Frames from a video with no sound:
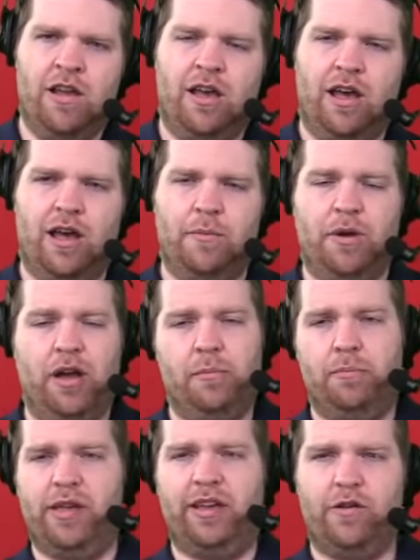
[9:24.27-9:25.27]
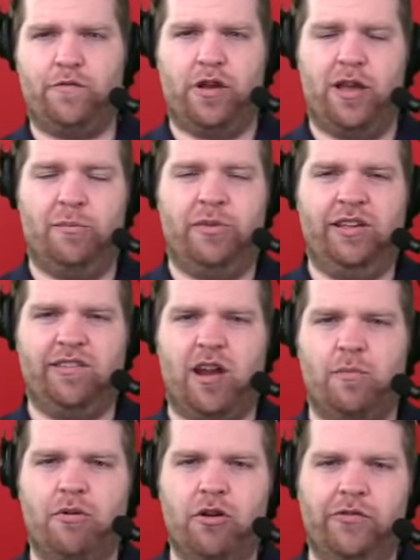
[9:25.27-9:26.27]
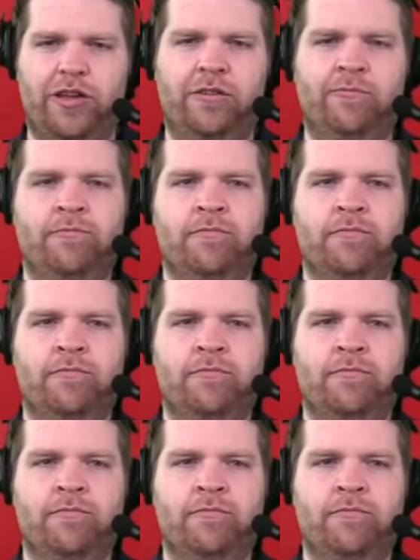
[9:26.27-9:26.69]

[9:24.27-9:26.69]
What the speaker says: but big year for him. He's got to prove it.